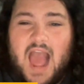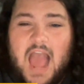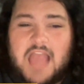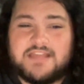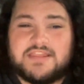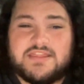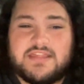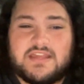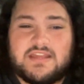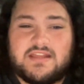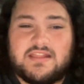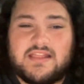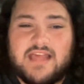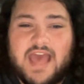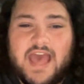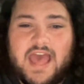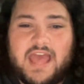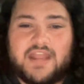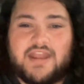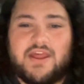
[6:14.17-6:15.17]
I think
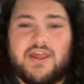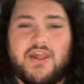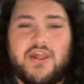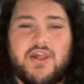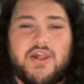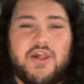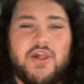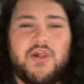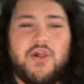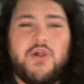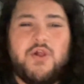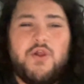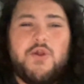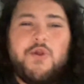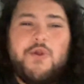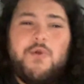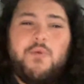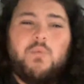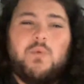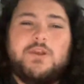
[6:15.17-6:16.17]
that
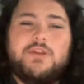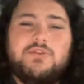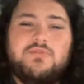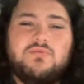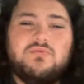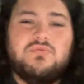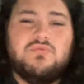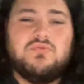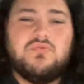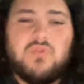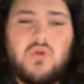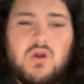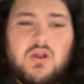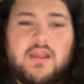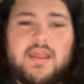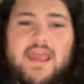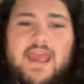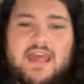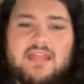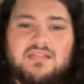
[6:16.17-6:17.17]
when you
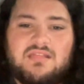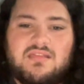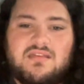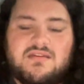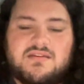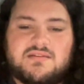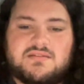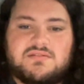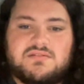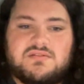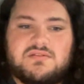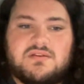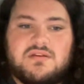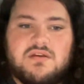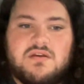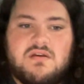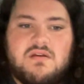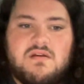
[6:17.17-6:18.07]
look at this,